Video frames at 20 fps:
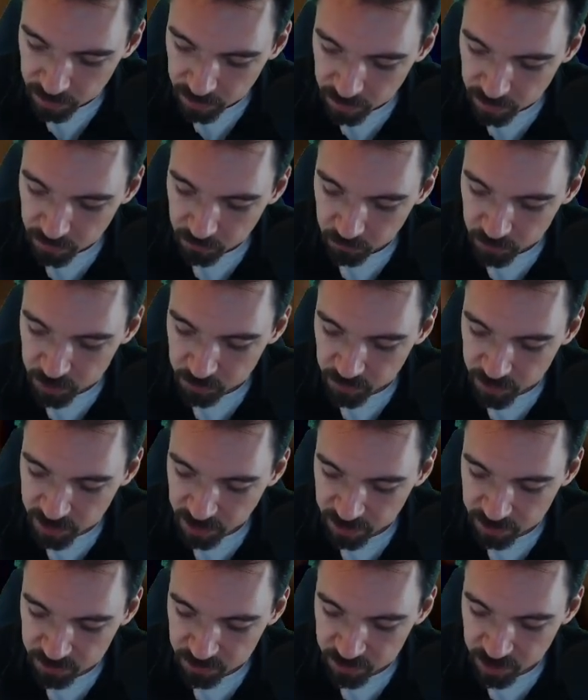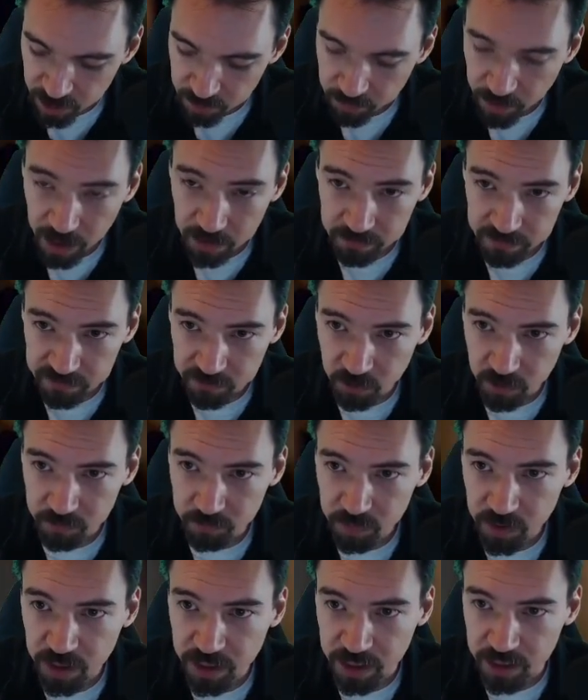Which means I can just take pi over 4 and
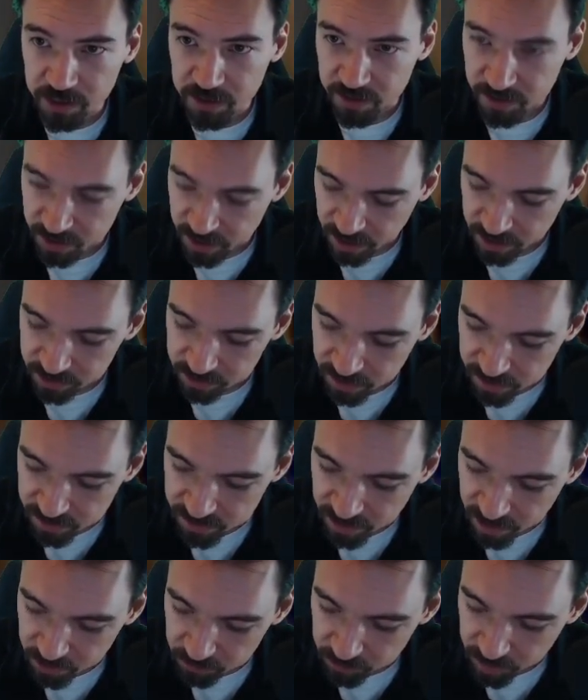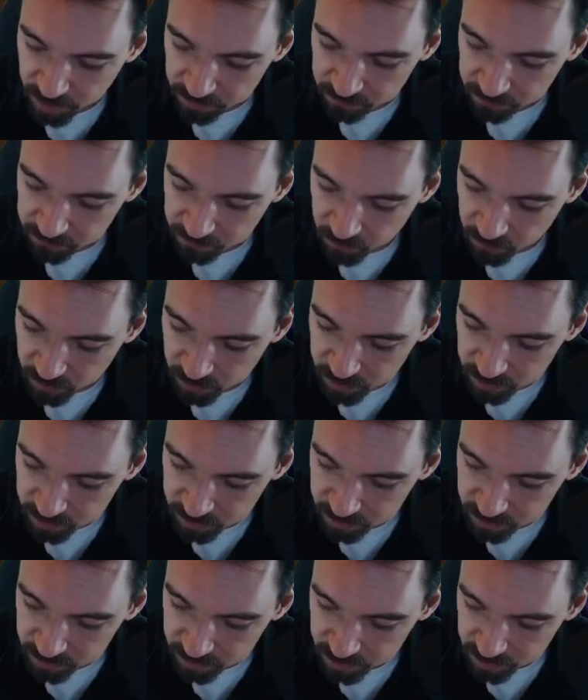plug it into sine. And sine of pi over 4
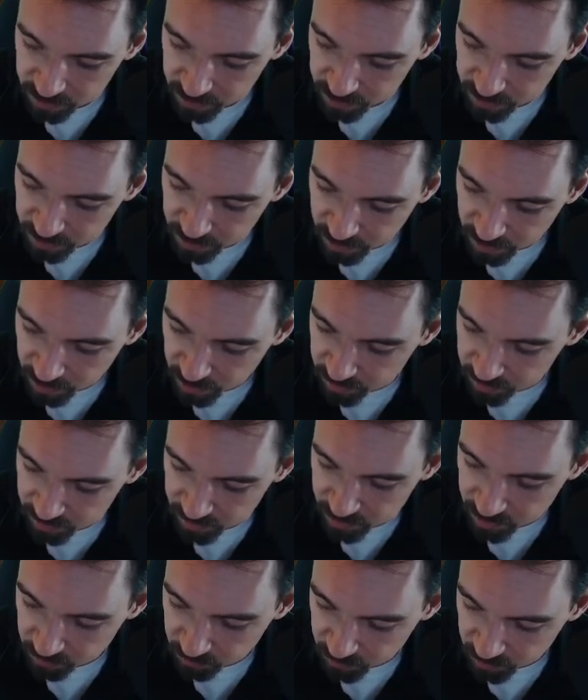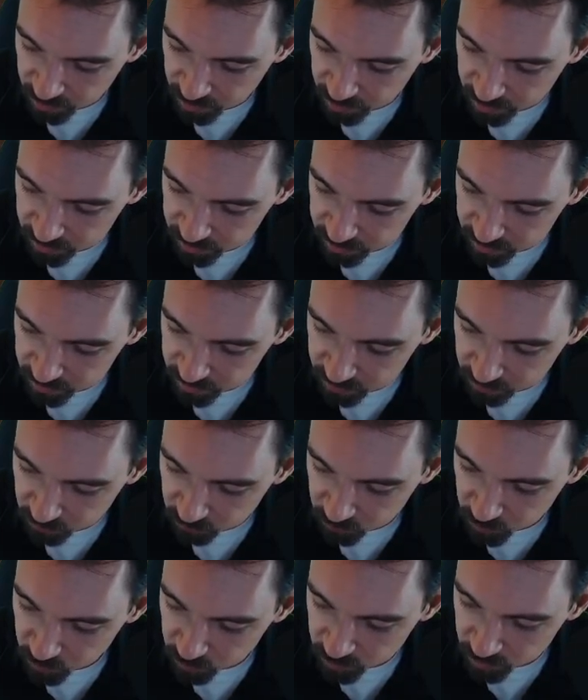is simply
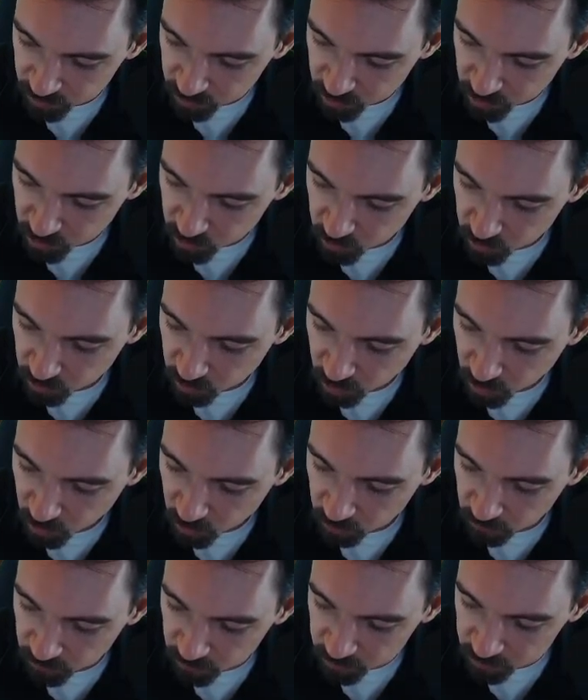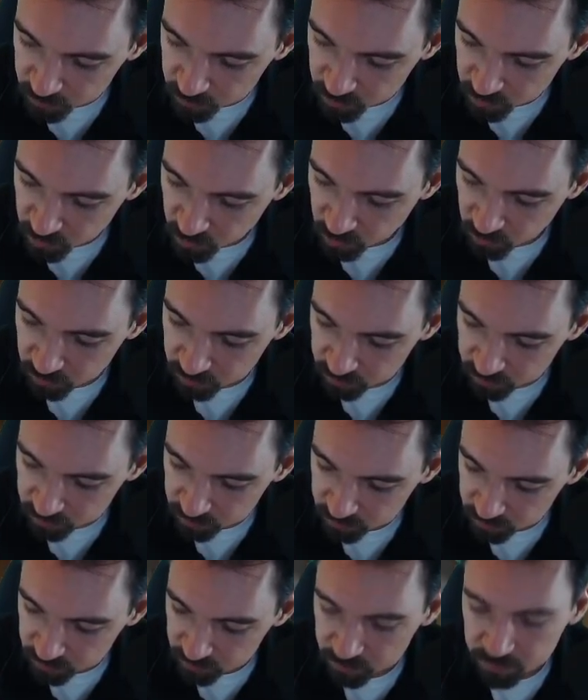root 2 over 2.
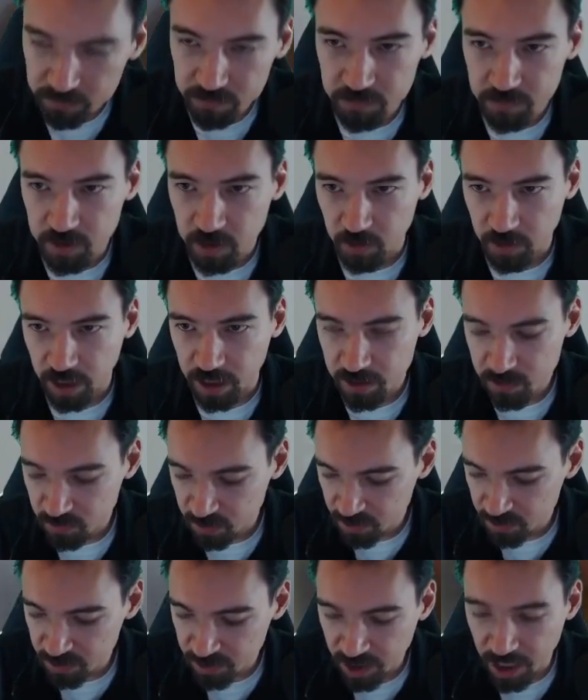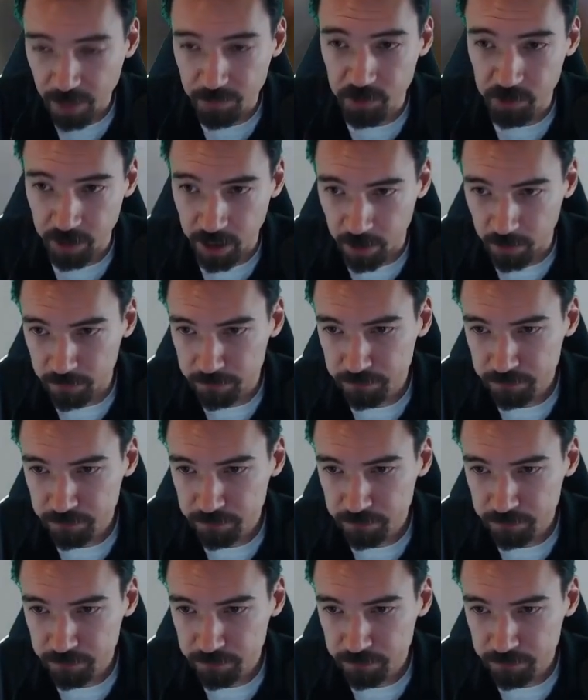Okay, so this is the capital L.